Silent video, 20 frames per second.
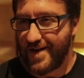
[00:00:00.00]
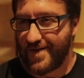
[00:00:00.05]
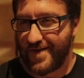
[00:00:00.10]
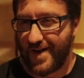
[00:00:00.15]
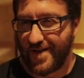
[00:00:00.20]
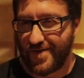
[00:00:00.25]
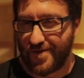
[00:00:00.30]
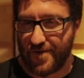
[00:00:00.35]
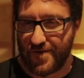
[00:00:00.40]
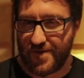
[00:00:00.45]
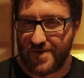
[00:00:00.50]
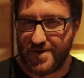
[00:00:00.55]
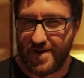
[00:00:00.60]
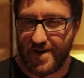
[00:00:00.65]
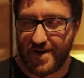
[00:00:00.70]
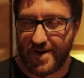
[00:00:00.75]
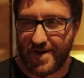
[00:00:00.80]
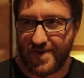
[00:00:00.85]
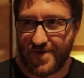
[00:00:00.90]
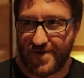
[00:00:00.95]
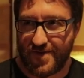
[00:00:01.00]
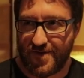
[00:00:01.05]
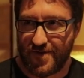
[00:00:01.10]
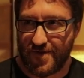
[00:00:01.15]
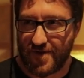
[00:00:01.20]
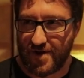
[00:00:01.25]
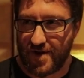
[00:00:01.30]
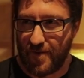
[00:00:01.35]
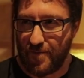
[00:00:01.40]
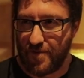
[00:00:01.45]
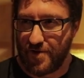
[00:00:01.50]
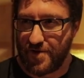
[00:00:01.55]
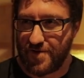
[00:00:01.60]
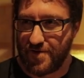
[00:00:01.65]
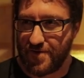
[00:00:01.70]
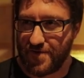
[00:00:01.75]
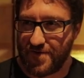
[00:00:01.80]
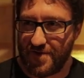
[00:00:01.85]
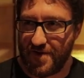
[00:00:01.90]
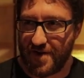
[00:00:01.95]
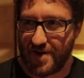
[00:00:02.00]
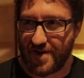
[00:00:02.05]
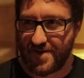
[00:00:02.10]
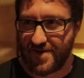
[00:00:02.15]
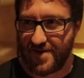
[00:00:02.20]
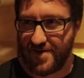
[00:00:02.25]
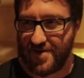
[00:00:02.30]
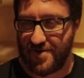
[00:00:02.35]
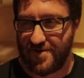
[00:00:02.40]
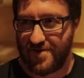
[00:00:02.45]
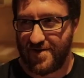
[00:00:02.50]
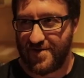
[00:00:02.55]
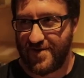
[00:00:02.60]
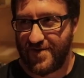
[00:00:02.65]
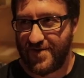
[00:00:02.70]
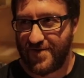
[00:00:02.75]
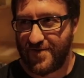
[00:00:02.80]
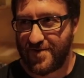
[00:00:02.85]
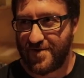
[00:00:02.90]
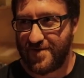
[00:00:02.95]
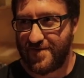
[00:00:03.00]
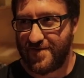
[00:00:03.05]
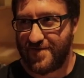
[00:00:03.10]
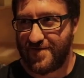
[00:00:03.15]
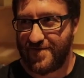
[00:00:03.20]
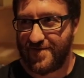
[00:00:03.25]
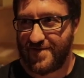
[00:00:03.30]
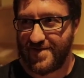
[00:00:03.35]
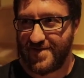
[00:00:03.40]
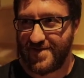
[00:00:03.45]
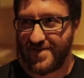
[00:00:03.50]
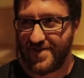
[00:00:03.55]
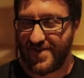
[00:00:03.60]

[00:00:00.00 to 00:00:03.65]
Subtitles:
It's that those nuggets, there's a couple of those nuggets in there that just sort of